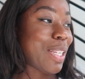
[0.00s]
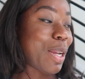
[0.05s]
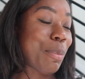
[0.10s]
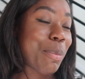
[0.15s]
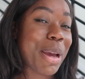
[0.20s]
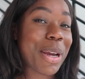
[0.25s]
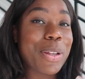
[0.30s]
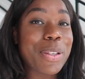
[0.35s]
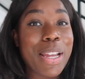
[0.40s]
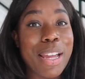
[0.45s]
You know,
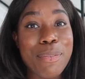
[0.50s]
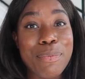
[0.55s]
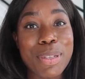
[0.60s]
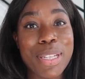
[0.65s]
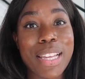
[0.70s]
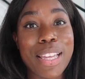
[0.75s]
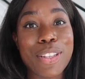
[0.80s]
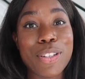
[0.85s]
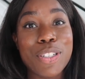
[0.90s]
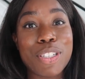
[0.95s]
Michael and I have been
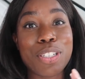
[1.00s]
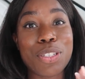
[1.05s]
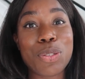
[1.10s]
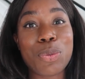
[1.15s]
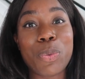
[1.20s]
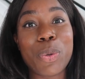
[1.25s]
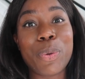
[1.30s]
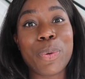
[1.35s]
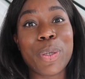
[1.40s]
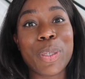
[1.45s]
together
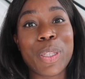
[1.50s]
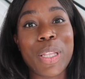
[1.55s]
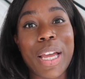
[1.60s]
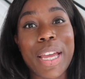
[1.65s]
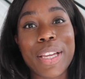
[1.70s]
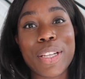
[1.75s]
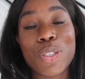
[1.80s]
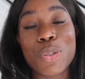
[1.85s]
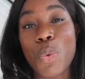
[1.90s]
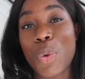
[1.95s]
since we were
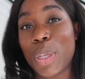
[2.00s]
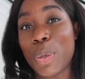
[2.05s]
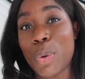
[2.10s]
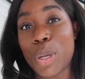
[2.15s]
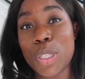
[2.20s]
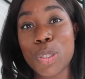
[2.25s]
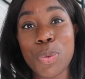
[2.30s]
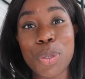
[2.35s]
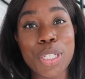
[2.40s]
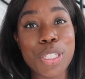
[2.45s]
like
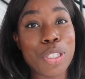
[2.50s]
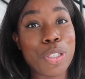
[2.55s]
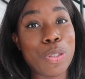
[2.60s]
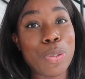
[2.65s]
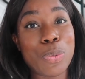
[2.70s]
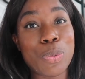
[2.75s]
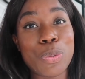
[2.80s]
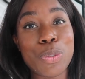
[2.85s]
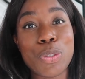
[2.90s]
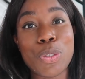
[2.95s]
21,
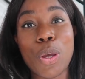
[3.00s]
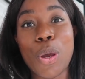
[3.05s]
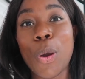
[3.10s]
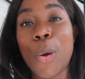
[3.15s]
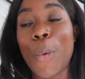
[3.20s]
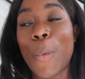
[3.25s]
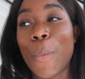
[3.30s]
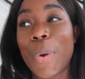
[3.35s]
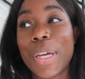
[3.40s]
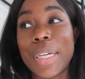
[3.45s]
22,
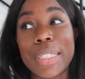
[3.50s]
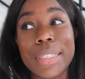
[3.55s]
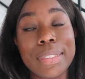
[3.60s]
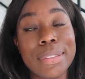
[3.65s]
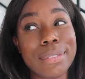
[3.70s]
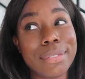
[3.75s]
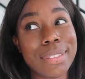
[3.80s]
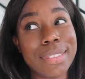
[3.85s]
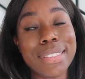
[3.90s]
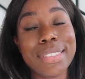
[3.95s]
so
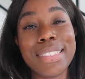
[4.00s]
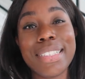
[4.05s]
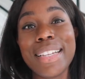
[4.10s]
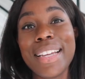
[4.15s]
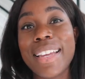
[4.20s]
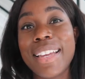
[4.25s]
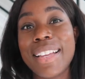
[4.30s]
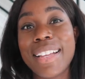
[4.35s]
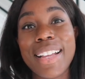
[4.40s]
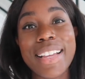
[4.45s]

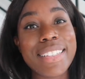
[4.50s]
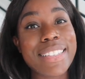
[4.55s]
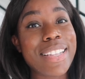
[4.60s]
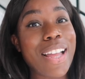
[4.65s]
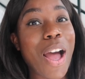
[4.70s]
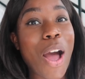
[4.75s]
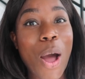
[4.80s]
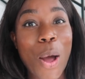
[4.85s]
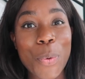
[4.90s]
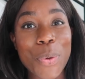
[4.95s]
it has
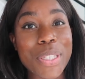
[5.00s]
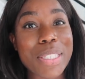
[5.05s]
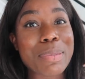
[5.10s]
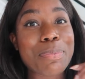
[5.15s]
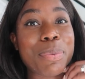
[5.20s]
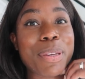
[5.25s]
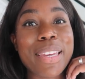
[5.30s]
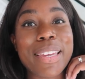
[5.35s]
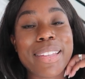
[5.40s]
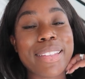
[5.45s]
not always
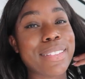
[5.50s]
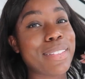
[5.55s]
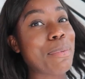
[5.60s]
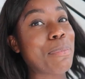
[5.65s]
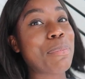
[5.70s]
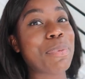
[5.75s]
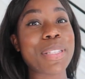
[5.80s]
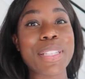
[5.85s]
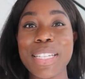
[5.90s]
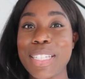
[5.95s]
been
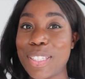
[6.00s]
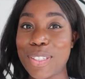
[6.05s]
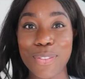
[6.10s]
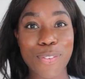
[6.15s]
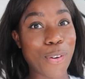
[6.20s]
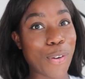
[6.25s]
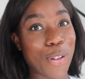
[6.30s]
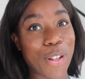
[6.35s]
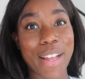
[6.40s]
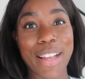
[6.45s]

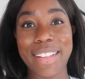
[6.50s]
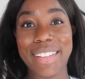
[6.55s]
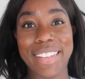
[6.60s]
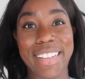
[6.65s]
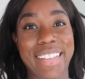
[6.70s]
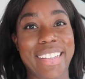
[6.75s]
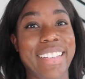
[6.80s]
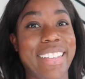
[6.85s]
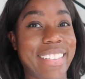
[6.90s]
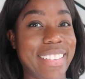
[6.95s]
blissful,
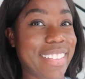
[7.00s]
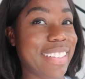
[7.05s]
honey.